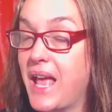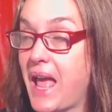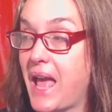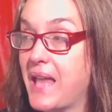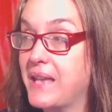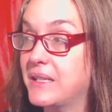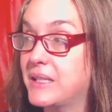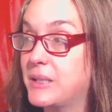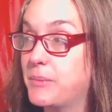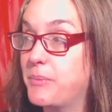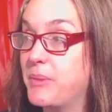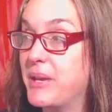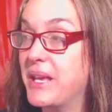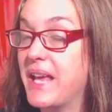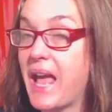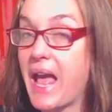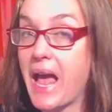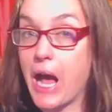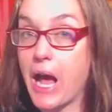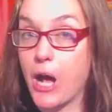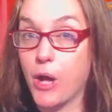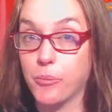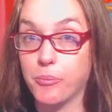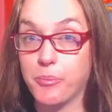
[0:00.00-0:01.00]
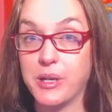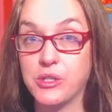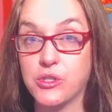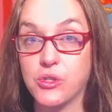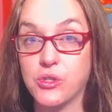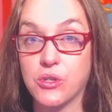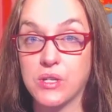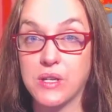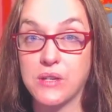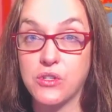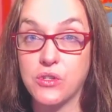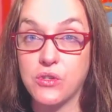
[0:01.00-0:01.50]
and it's being
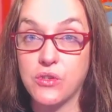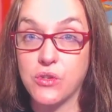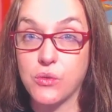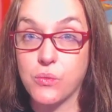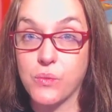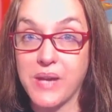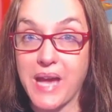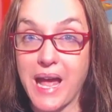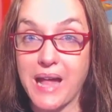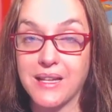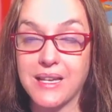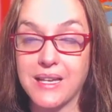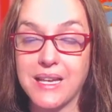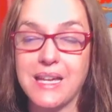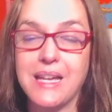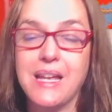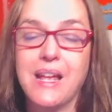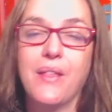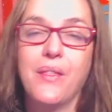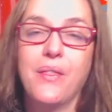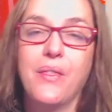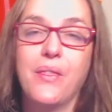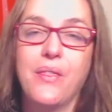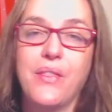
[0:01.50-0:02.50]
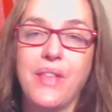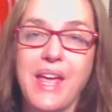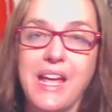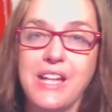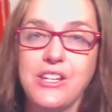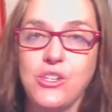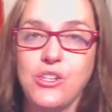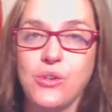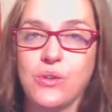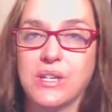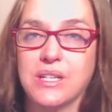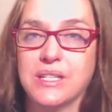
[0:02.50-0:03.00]
outpictured into the reality,
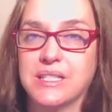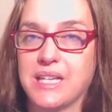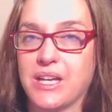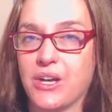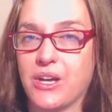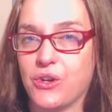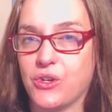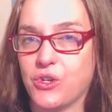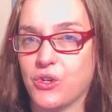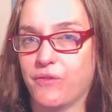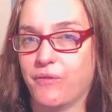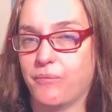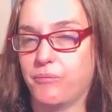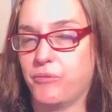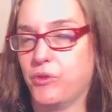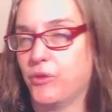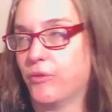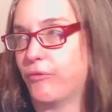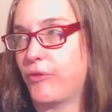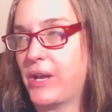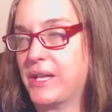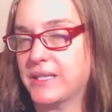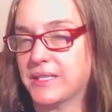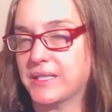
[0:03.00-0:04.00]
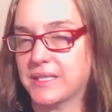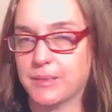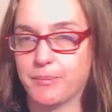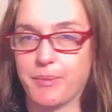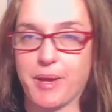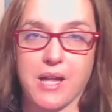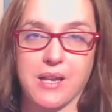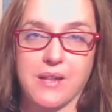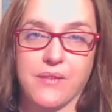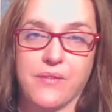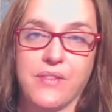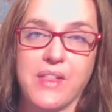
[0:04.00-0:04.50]
then you can tell your, your friends
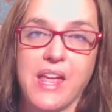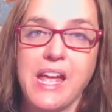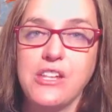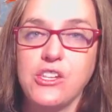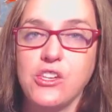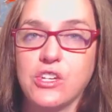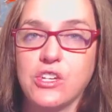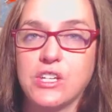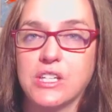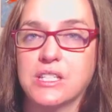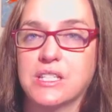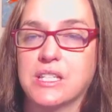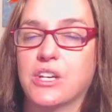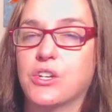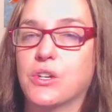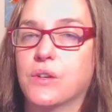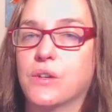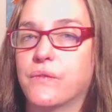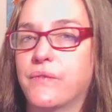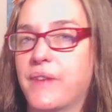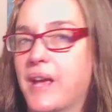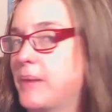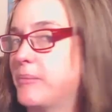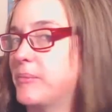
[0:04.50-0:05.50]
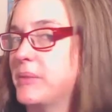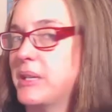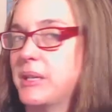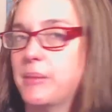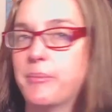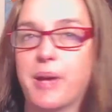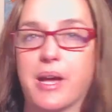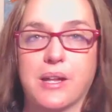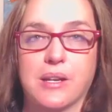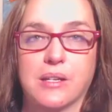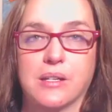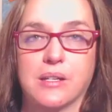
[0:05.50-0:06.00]
about it. Then you can tell your family
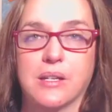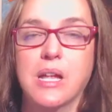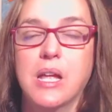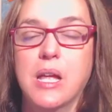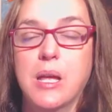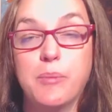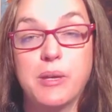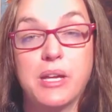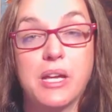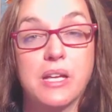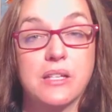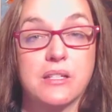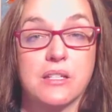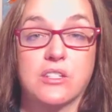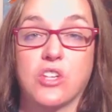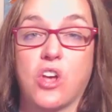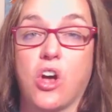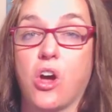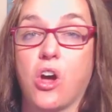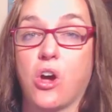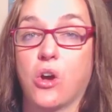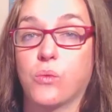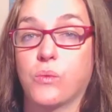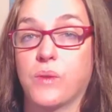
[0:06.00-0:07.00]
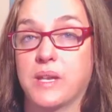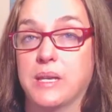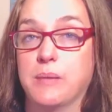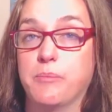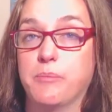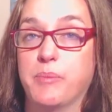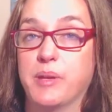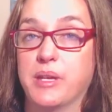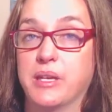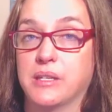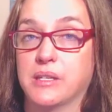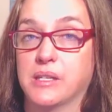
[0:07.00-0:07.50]
about it because it's already
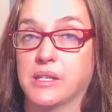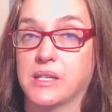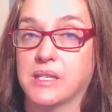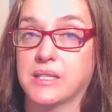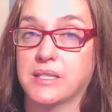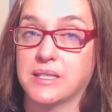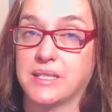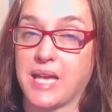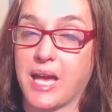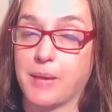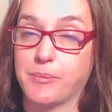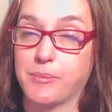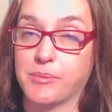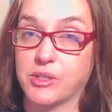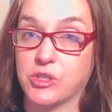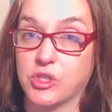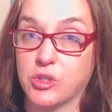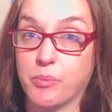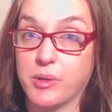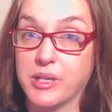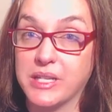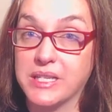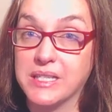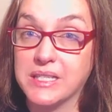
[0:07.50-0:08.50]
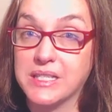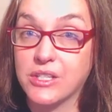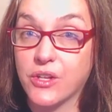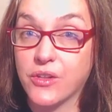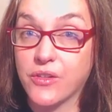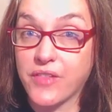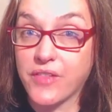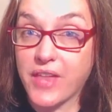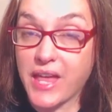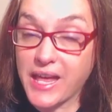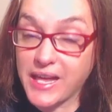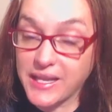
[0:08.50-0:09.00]
been established. But
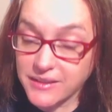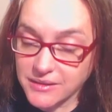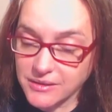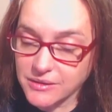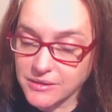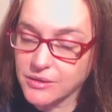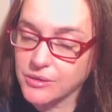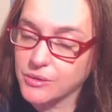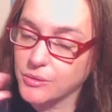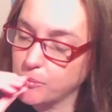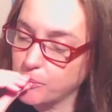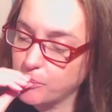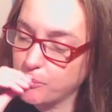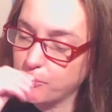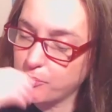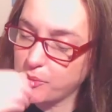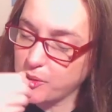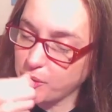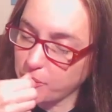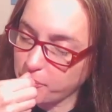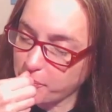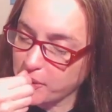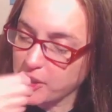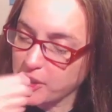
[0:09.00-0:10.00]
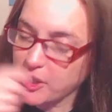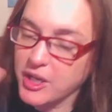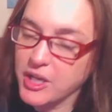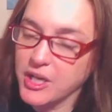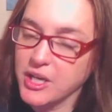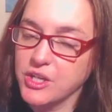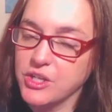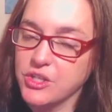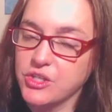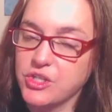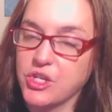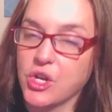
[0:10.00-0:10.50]
until then,
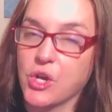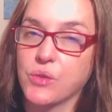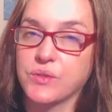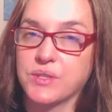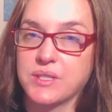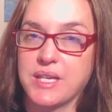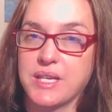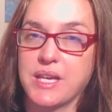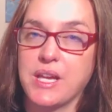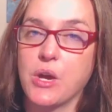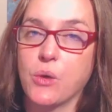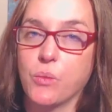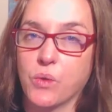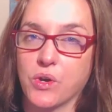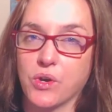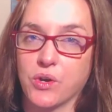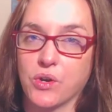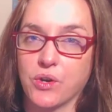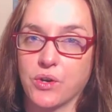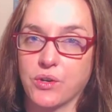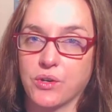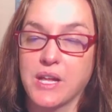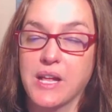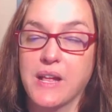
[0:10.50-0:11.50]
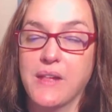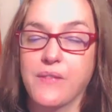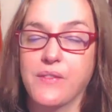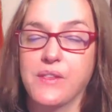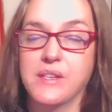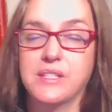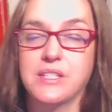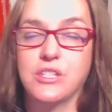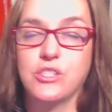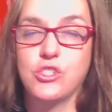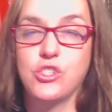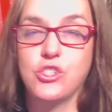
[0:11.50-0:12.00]
boop, don't say a word.
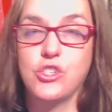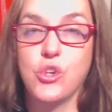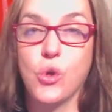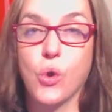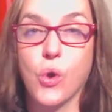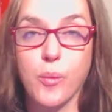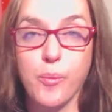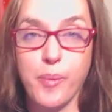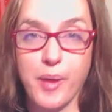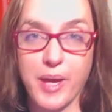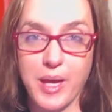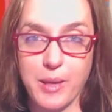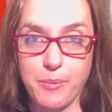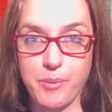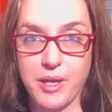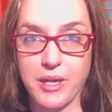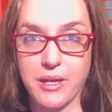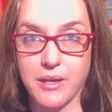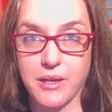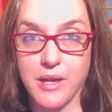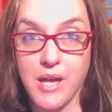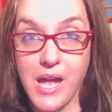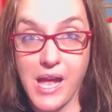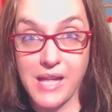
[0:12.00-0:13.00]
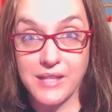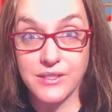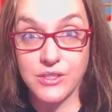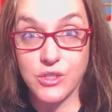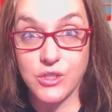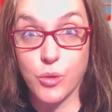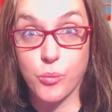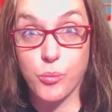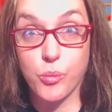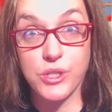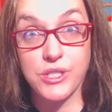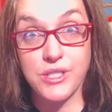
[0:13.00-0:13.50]
This is your baby, and
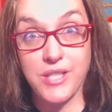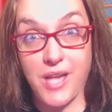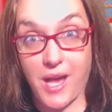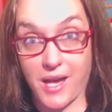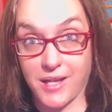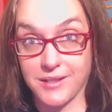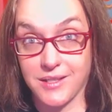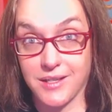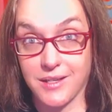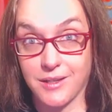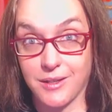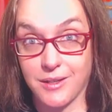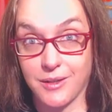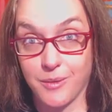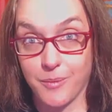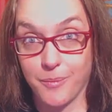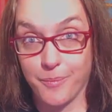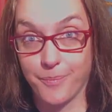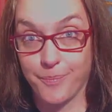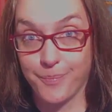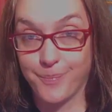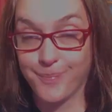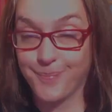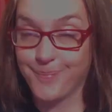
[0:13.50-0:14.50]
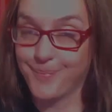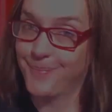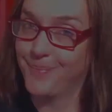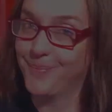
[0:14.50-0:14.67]
so protect it.